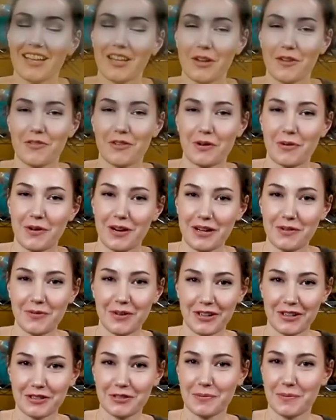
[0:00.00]
Hello
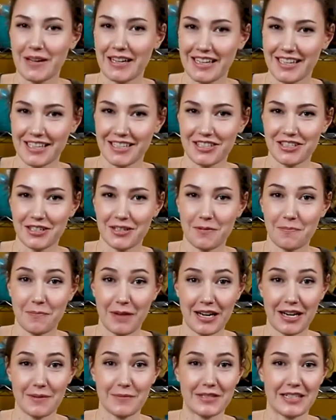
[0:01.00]
everyone, welcome to my kitchen.
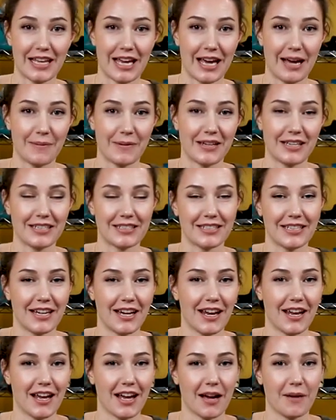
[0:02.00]
My name is Abby, and
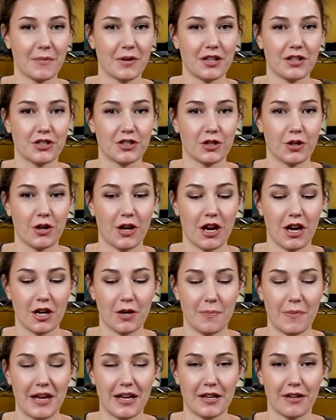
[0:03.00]
today I'm going to show you
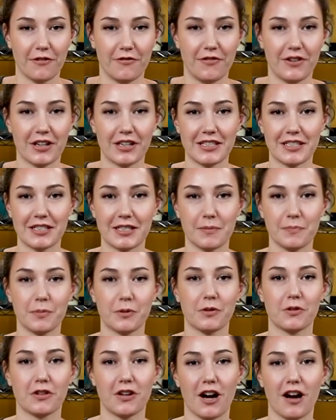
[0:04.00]
how to make a very
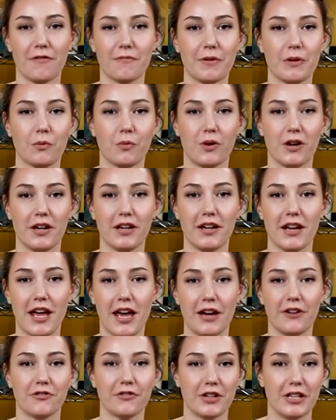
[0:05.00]
simple Kaufmann One
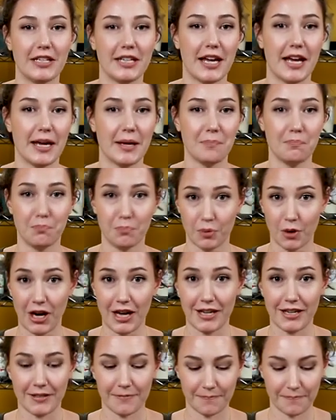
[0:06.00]
everyday
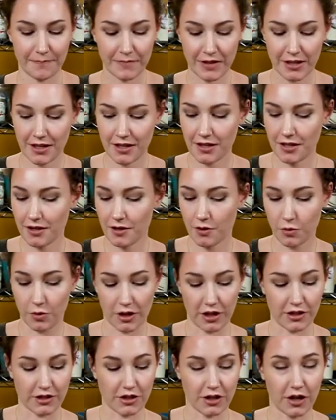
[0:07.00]
bread.
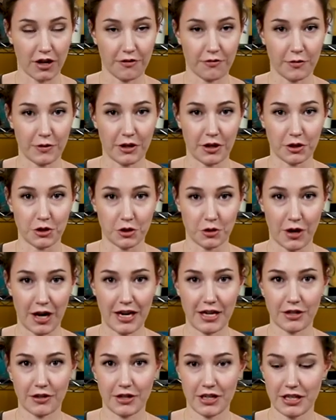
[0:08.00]
We're going to start off with our
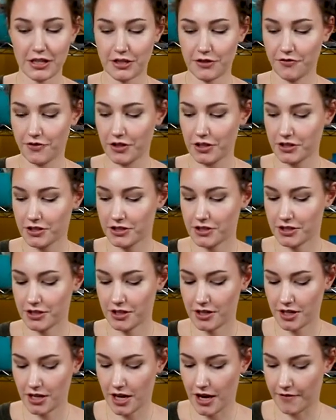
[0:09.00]
dry ingredients
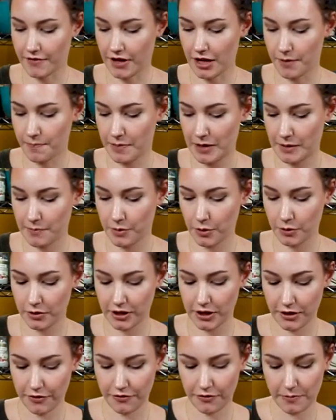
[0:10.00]
first. I've got a big
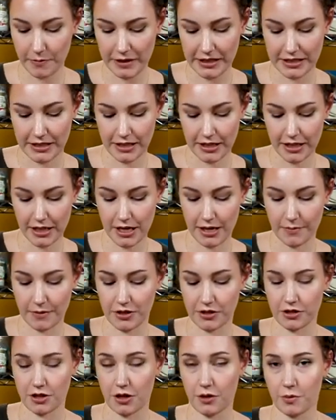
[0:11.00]
bowl here for mixing, and
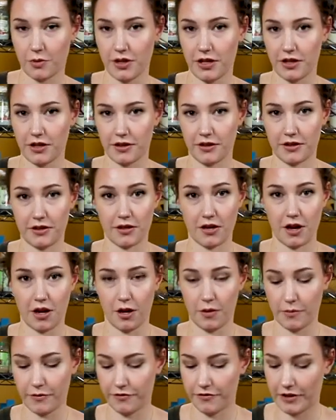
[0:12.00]
I'm going to start with
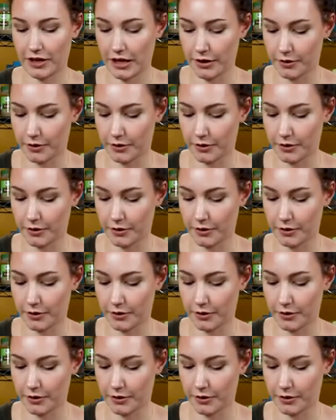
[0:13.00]
almond